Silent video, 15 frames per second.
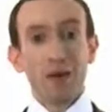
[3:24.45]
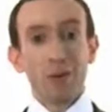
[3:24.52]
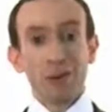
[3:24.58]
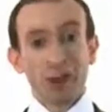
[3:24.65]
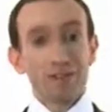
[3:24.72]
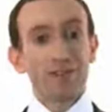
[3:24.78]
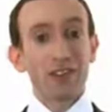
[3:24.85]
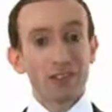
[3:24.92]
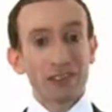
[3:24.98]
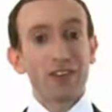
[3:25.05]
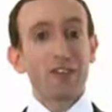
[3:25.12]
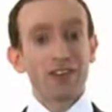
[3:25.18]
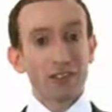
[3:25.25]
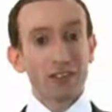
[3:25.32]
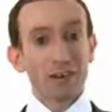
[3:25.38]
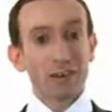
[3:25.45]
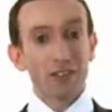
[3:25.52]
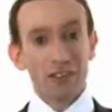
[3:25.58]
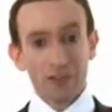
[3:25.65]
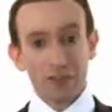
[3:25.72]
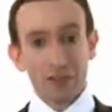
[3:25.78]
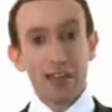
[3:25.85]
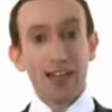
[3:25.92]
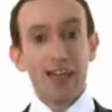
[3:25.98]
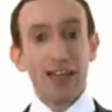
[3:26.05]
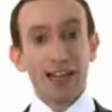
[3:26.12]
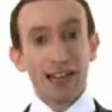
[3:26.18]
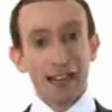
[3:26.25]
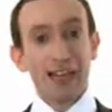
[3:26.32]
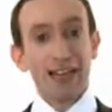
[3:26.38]
Well, I've done a different type of loofah,
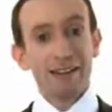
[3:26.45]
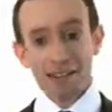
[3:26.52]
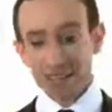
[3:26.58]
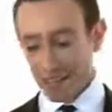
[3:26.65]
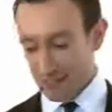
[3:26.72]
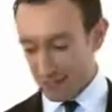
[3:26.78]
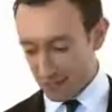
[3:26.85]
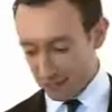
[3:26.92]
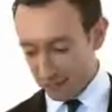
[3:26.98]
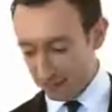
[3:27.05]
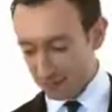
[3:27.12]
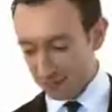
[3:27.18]
and here it is.